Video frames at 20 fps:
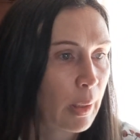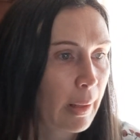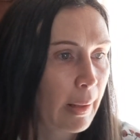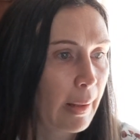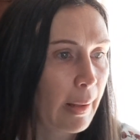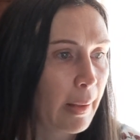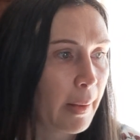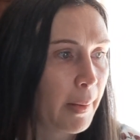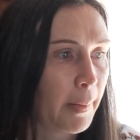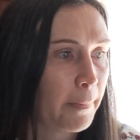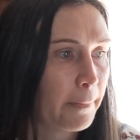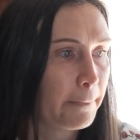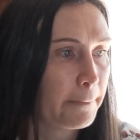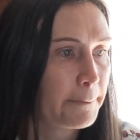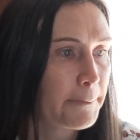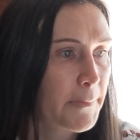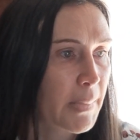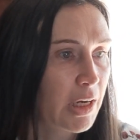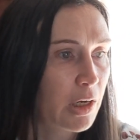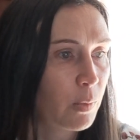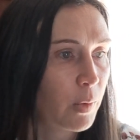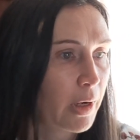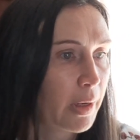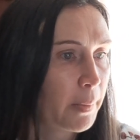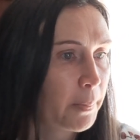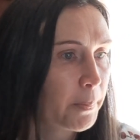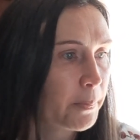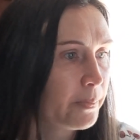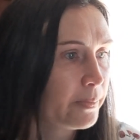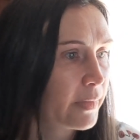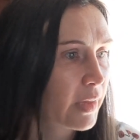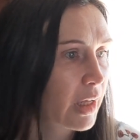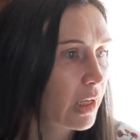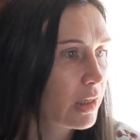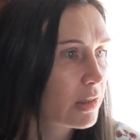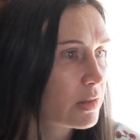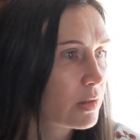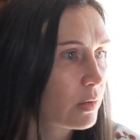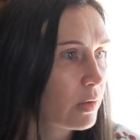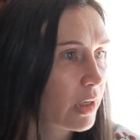Um, anyway,
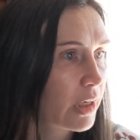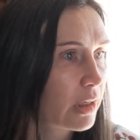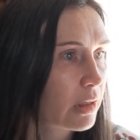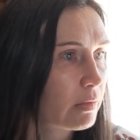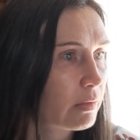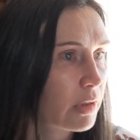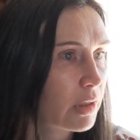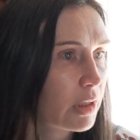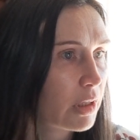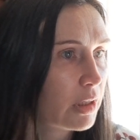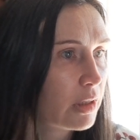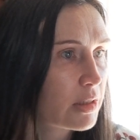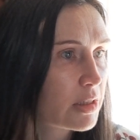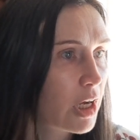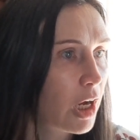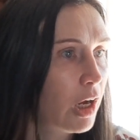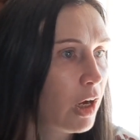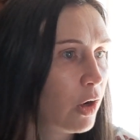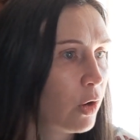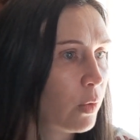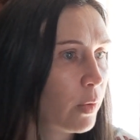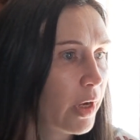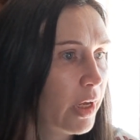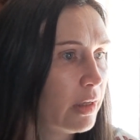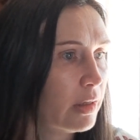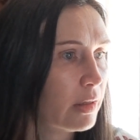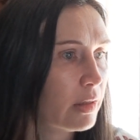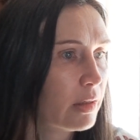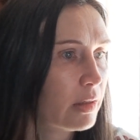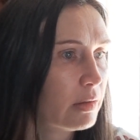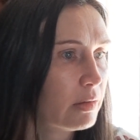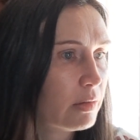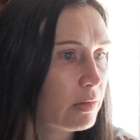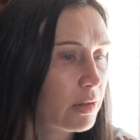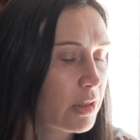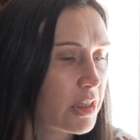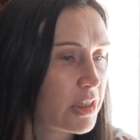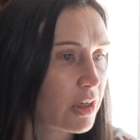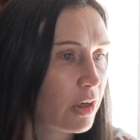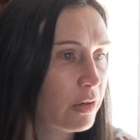that's all I can really say. Oh, and that
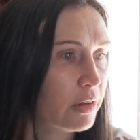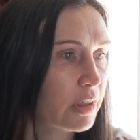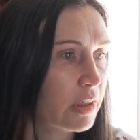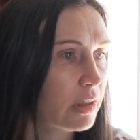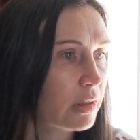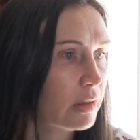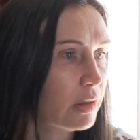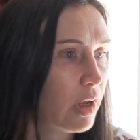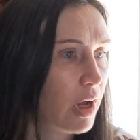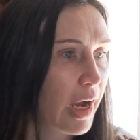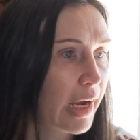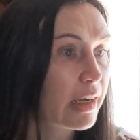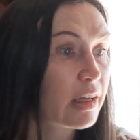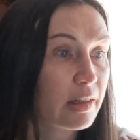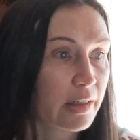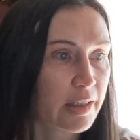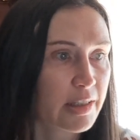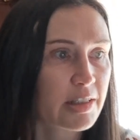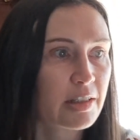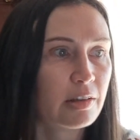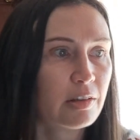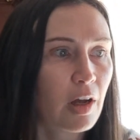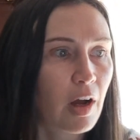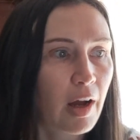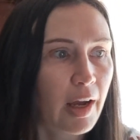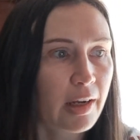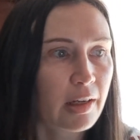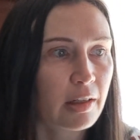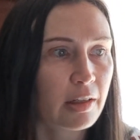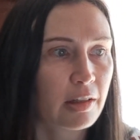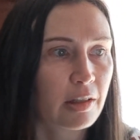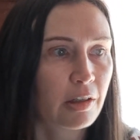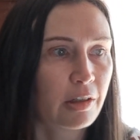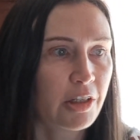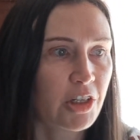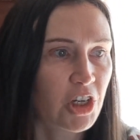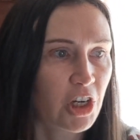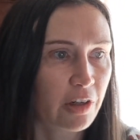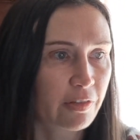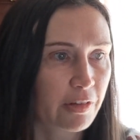it's only likely, it's likely that
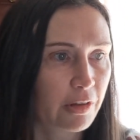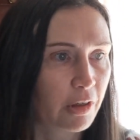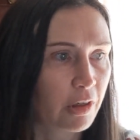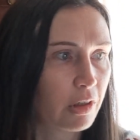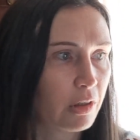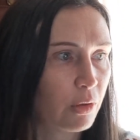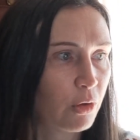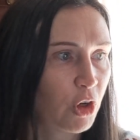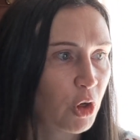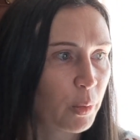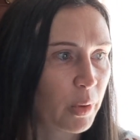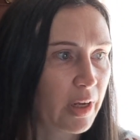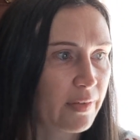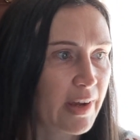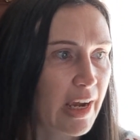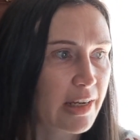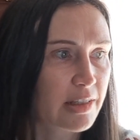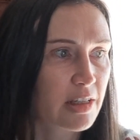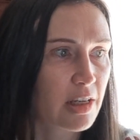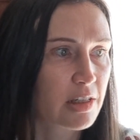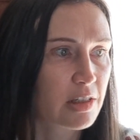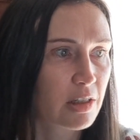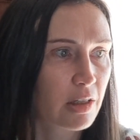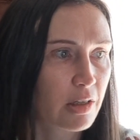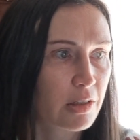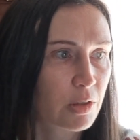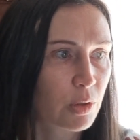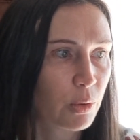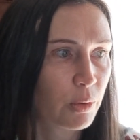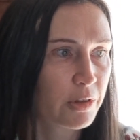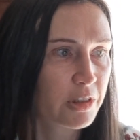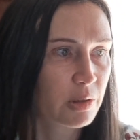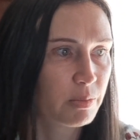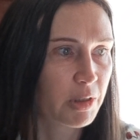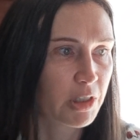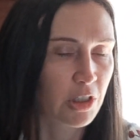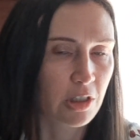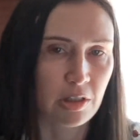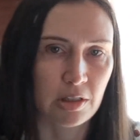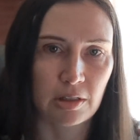only Jennifer and her lawyer would have access to those court
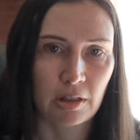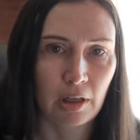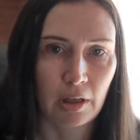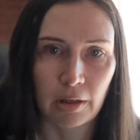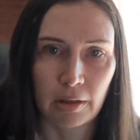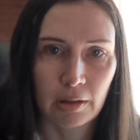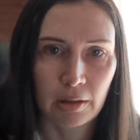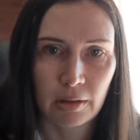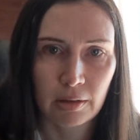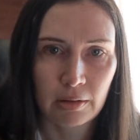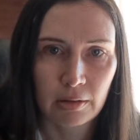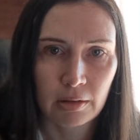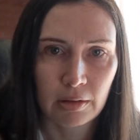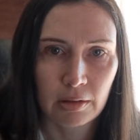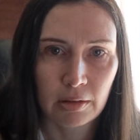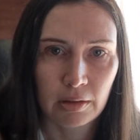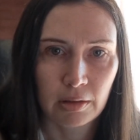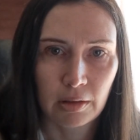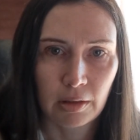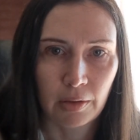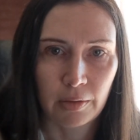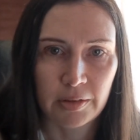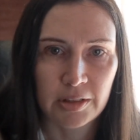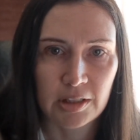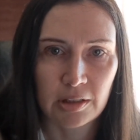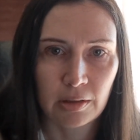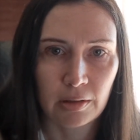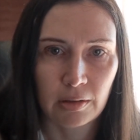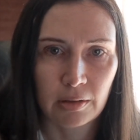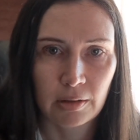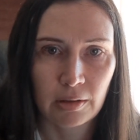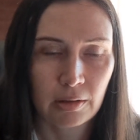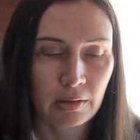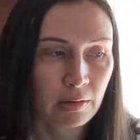submissions. No, no, it's not.